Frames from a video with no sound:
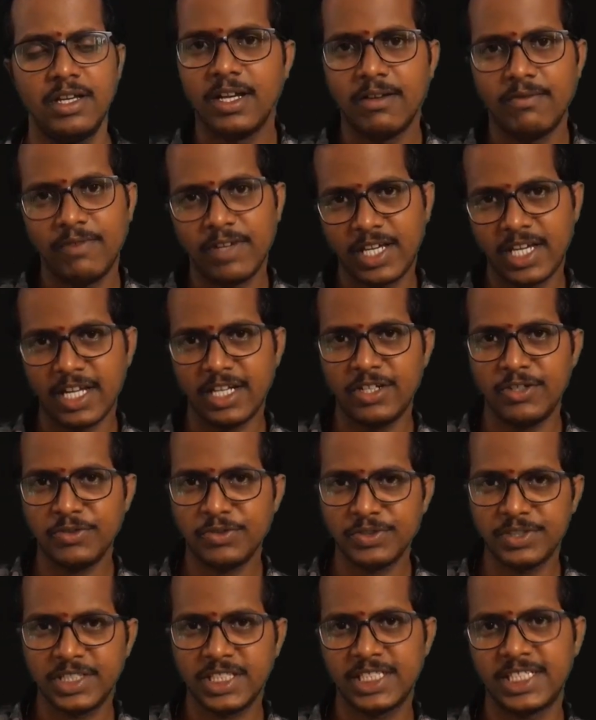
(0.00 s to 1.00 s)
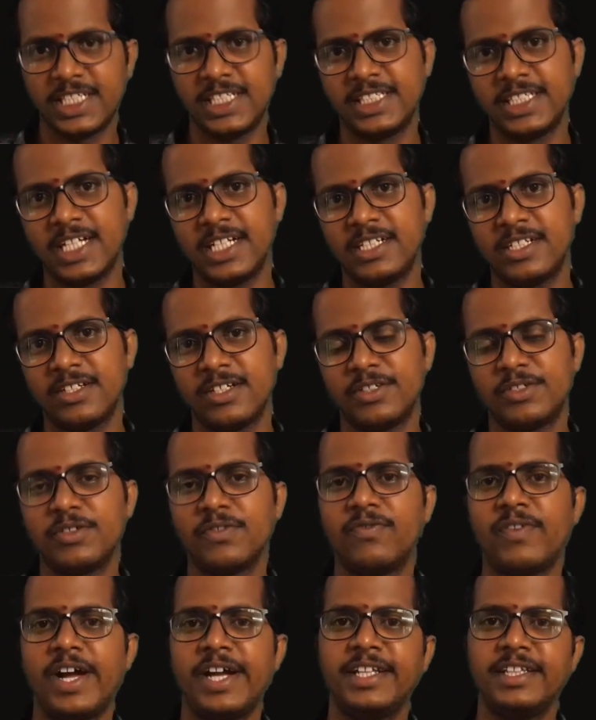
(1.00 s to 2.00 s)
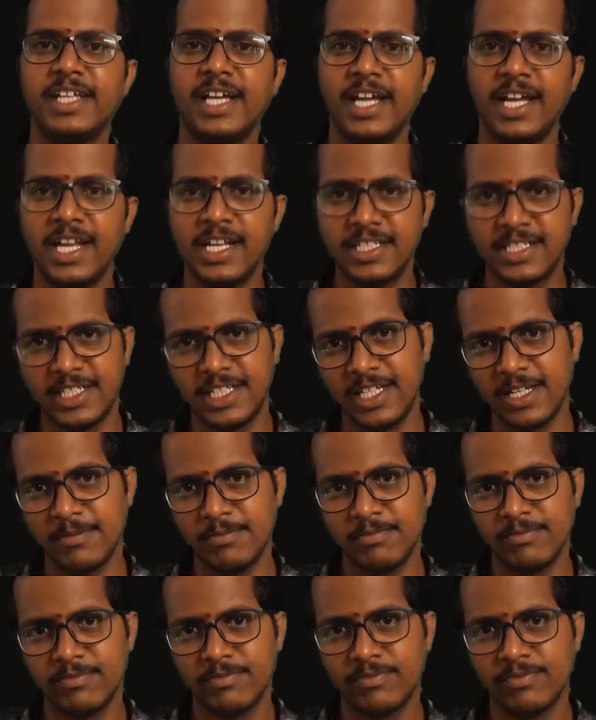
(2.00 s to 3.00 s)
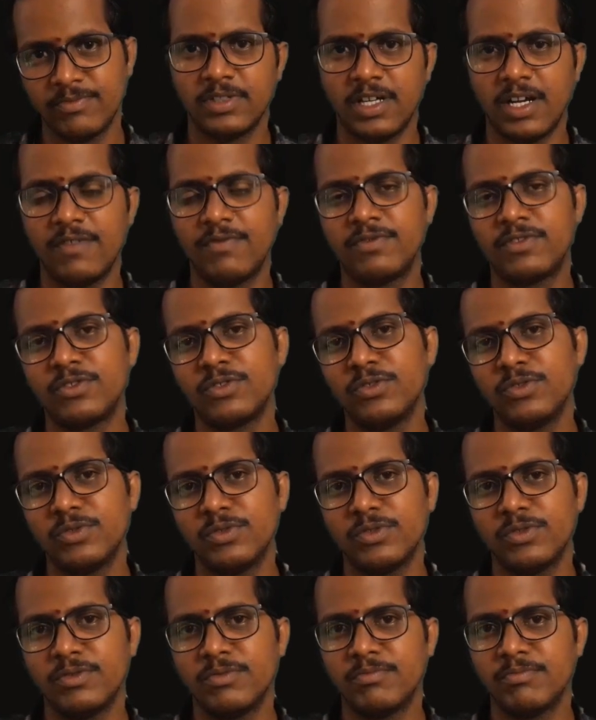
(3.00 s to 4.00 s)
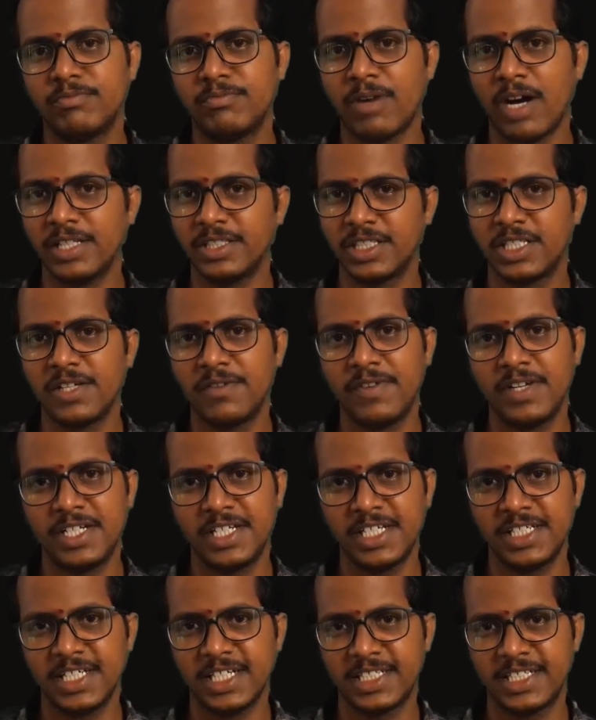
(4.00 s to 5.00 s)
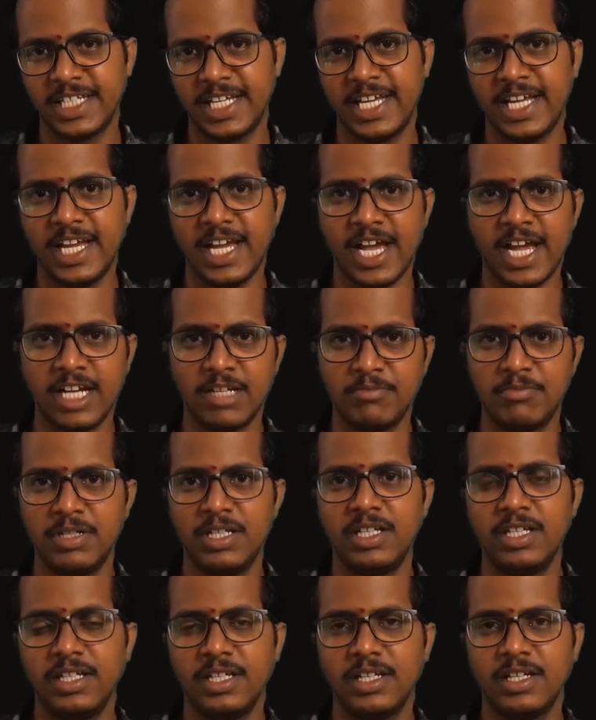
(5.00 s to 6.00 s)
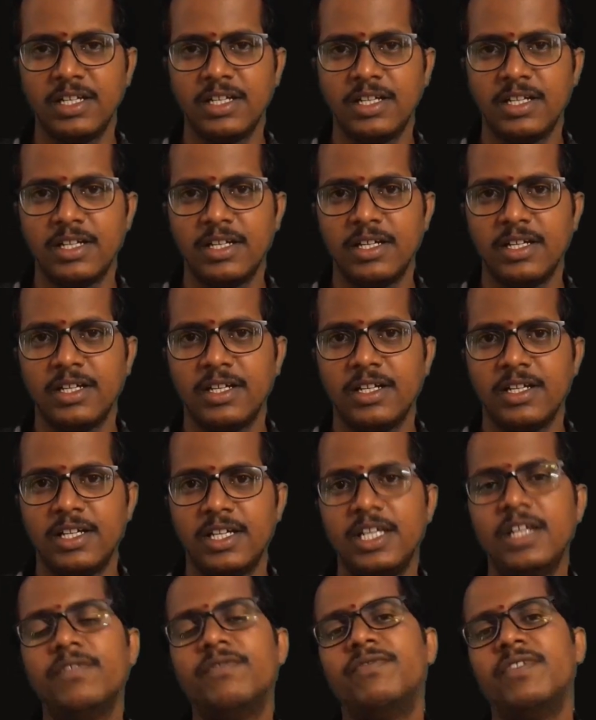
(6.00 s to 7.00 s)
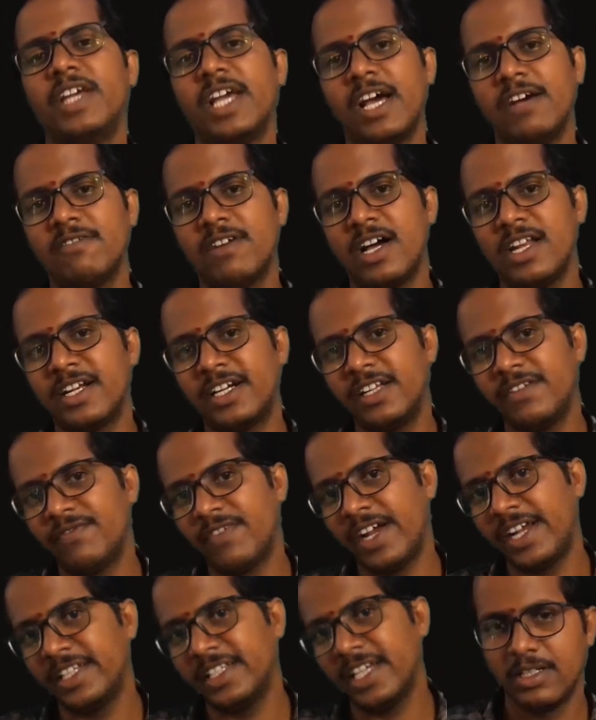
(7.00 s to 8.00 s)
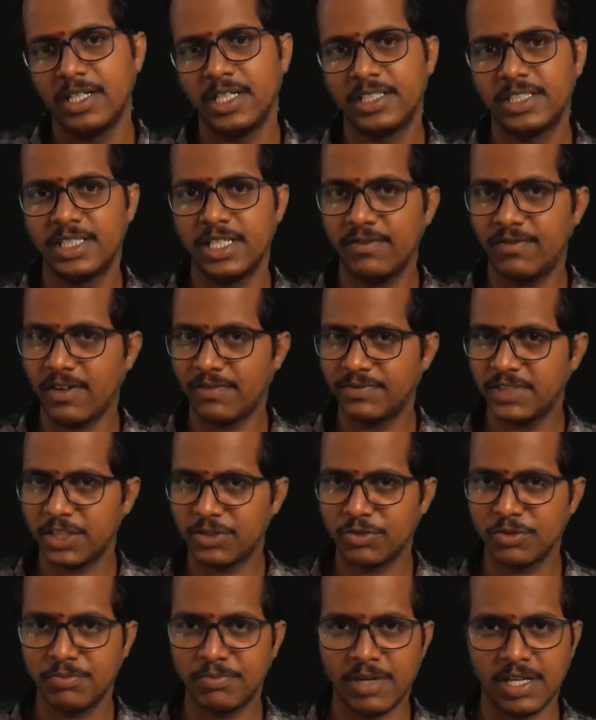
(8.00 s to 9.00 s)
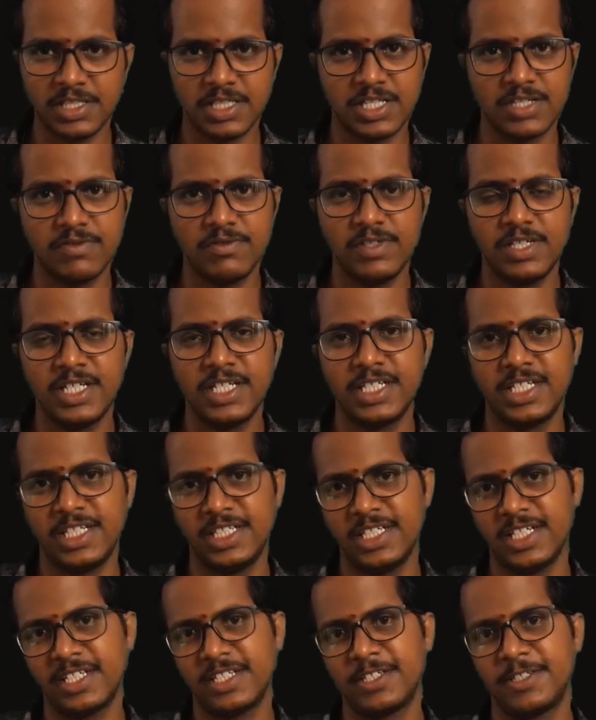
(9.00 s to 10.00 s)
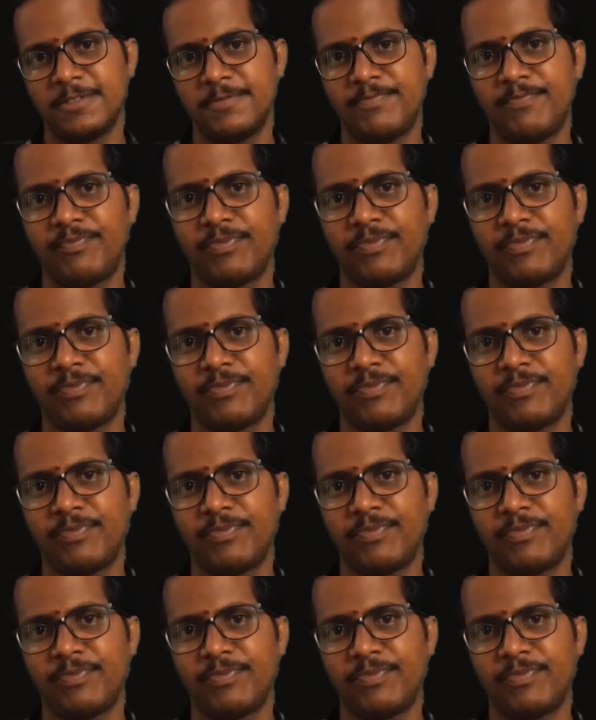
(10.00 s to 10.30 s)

We can use this result to find the LCM of two positive integers a and b if we have already find the HCF of the two positive integers.